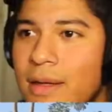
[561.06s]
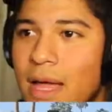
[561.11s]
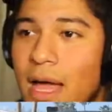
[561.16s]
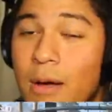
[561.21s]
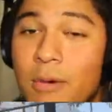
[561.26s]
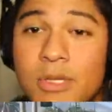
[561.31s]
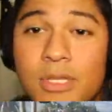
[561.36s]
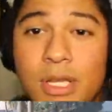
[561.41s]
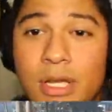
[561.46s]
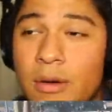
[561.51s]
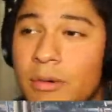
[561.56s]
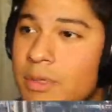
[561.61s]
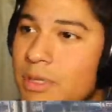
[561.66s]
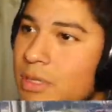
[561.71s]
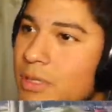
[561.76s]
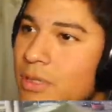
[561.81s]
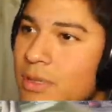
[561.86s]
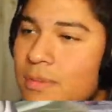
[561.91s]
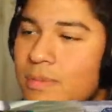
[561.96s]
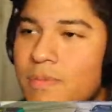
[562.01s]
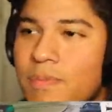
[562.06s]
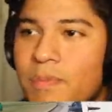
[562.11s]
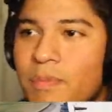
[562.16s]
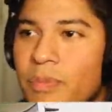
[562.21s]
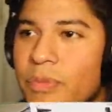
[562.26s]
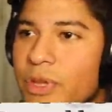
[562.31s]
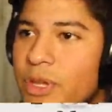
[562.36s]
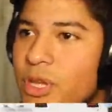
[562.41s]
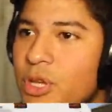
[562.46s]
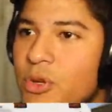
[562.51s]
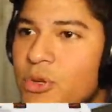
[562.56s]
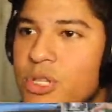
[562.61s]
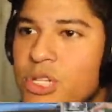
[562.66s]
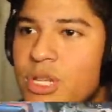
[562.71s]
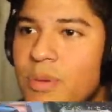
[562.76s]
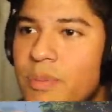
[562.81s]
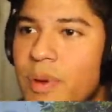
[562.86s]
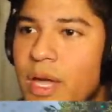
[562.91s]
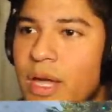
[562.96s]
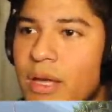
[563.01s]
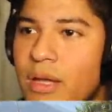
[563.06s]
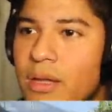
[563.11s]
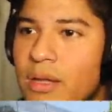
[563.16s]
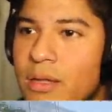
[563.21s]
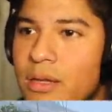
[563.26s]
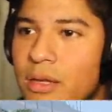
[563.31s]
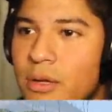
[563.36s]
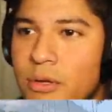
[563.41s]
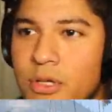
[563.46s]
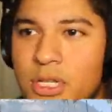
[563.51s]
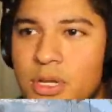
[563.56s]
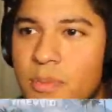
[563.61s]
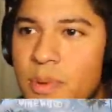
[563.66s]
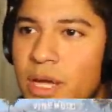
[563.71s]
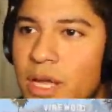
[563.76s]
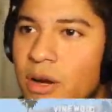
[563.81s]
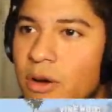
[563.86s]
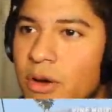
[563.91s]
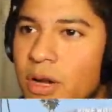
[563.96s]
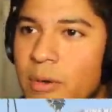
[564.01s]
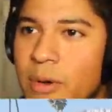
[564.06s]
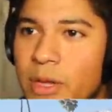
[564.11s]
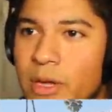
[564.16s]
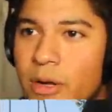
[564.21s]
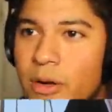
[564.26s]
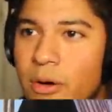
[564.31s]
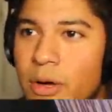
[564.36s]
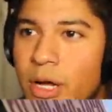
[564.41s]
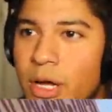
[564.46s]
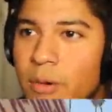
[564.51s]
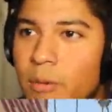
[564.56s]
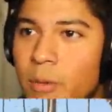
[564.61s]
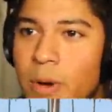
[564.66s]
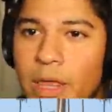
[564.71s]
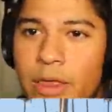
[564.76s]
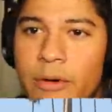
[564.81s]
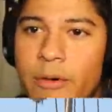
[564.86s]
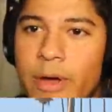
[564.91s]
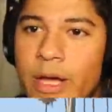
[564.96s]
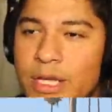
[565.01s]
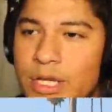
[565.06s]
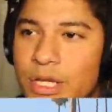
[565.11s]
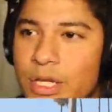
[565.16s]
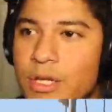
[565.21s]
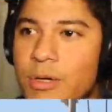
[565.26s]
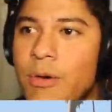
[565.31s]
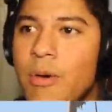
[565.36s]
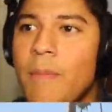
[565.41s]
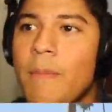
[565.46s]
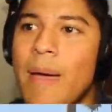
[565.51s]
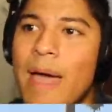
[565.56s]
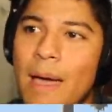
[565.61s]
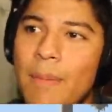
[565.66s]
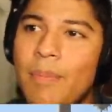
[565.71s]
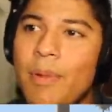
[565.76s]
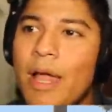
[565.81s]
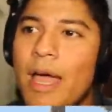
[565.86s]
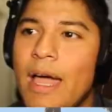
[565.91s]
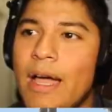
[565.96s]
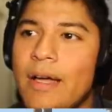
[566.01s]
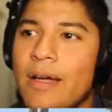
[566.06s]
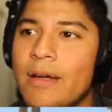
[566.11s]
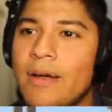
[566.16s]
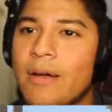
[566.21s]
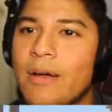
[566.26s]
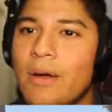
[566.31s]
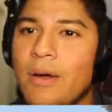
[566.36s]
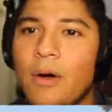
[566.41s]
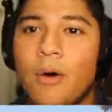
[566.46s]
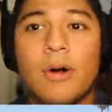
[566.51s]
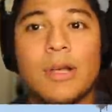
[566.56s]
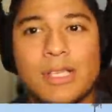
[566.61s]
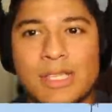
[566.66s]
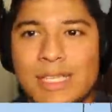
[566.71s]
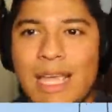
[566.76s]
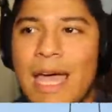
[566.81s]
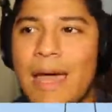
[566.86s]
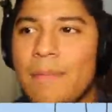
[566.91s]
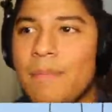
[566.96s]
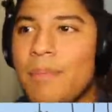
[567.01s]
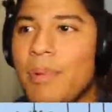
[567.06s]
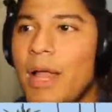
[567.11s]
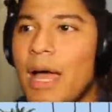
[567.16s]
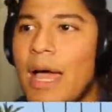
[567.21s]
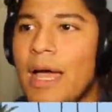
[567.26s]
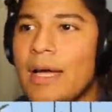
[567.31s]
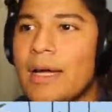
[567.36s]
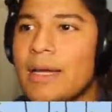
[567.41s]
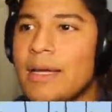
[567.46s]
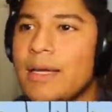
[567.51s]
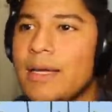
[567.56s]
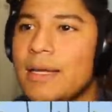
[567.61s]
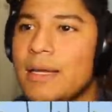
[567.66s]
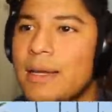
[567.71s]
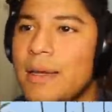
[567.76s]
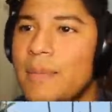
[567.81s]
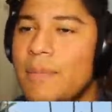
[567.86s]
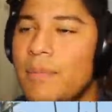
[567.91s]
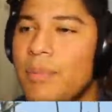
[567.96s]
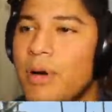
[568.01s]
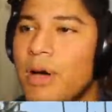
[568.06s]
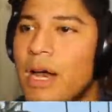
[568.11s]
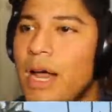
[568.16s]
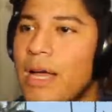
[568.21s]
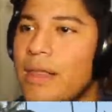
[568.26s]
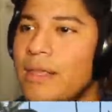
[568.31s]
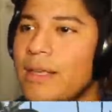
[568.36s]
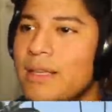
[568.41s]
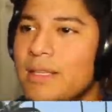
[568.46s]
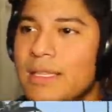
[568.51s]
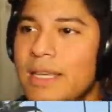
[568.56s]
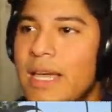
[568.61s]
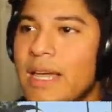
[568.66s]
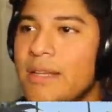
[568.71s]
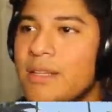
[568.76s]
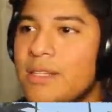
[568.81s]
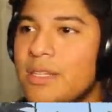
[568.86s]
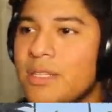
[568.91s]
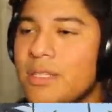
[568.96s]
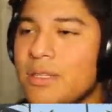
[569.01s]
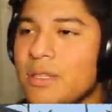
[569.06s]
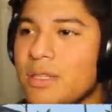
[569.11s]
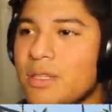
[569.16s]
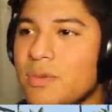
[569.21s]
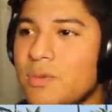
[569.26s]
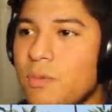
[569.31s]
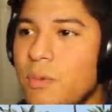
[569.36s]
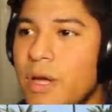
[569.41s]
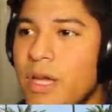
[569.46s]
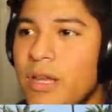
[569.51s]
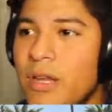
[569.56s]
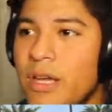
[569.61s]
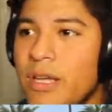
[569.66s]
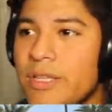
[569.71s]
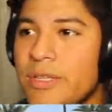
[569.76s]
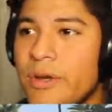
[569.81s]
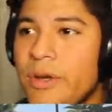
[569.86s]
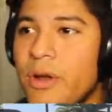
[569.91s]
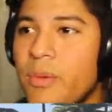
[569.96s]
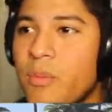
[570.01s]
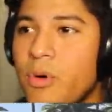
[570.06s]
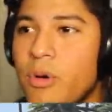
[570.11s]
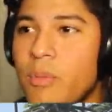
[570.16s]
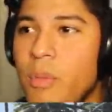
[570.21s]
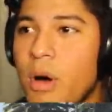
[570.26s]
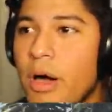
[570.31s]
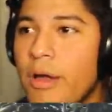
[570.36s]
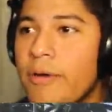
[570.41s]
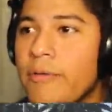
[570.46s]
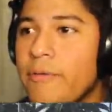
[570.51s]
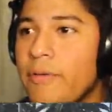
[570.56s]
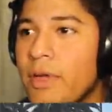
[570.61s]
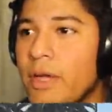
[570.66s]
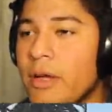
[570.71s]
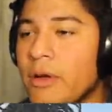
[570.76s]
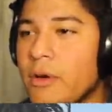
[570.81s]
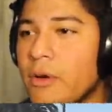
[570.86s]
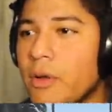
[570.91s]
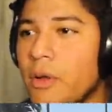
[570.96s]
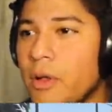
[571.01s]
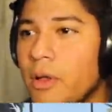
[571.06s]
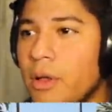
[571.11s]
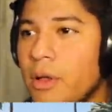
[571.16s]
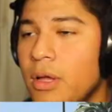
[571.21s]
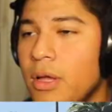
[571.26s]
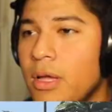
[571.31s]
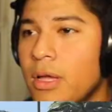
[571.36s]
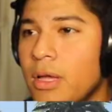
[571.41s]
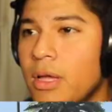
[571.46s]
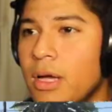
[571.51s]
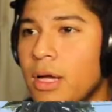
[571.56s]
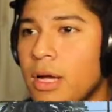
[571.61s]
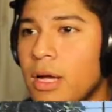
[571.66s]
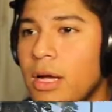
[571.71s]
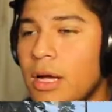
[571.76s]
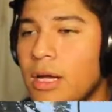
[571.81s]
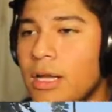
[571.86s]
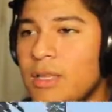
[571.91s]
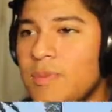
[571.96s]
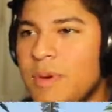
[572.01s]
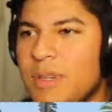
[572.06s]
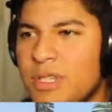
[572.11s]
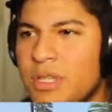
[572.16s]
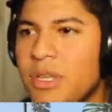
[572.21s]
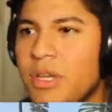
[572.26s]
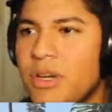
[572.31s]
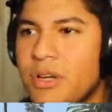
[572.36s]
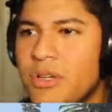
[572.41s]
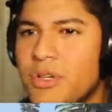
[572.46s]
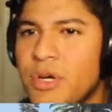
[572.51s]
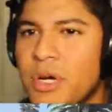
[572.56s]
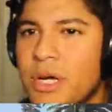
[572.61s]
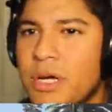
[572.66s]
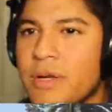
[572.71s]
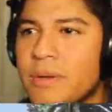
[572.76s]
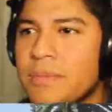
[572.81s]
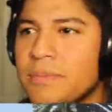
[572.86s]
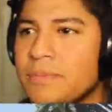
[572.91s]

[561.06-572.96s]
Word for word: I was, I was huge debate. Huge debate on whether going to, whether I should do a matte black or a satin black. But I think satin just looks way nicer on a more modern vehicle, uh, especially on a truck.